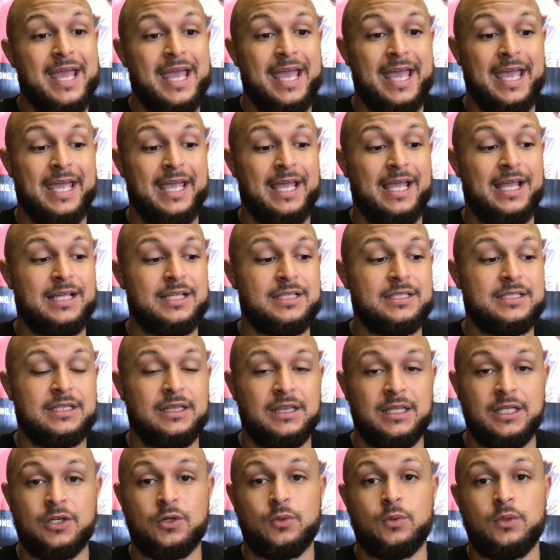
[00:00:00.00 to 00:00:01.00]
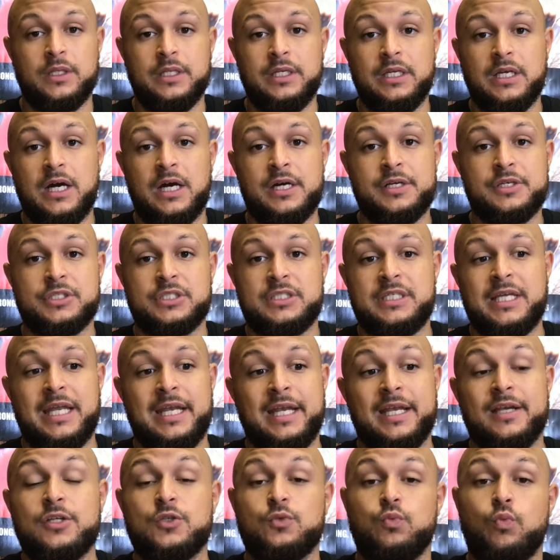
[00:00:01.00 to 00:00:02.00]
And literally understand
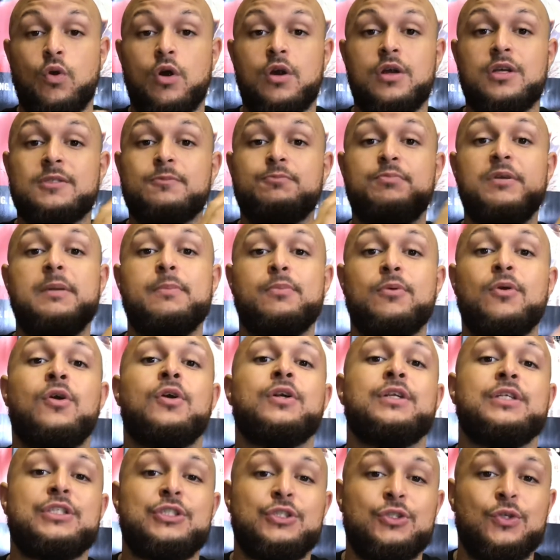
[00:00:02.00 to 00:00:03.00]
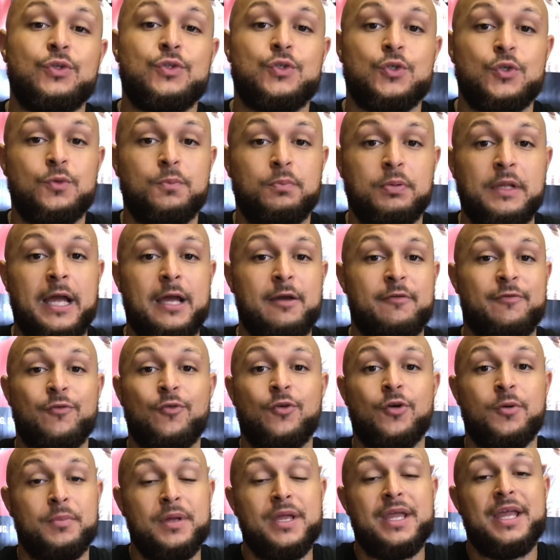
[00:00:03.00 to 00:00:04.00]
there's worse people on this YouTube
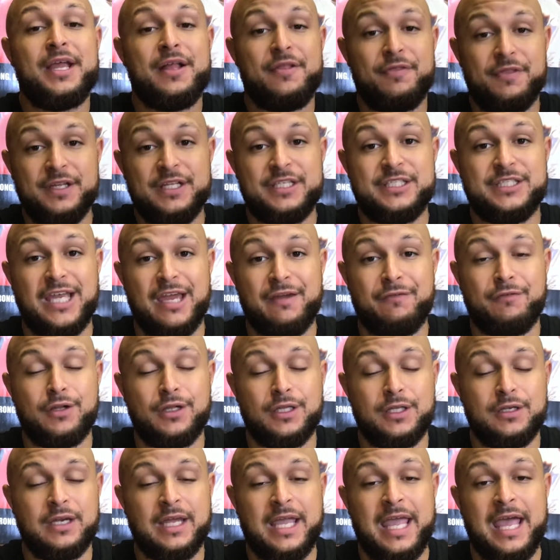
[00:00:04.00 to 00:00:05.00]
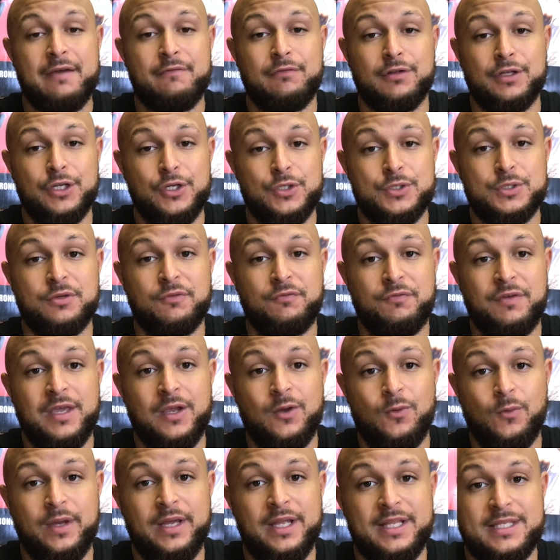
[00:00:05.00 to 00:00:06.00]
platform than Jeff Cavaliere using
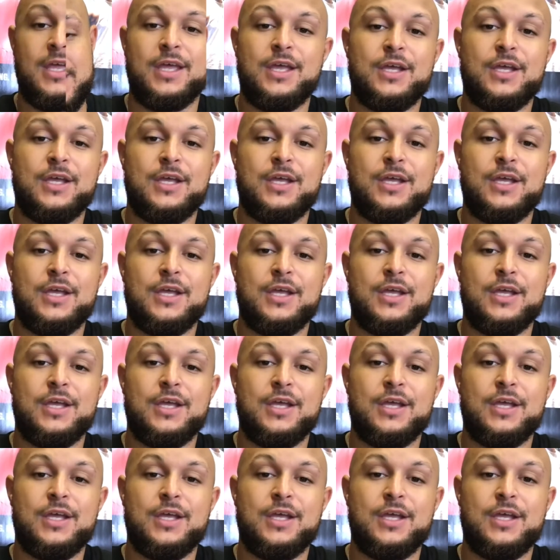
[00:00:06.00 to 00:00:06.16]
fake weights.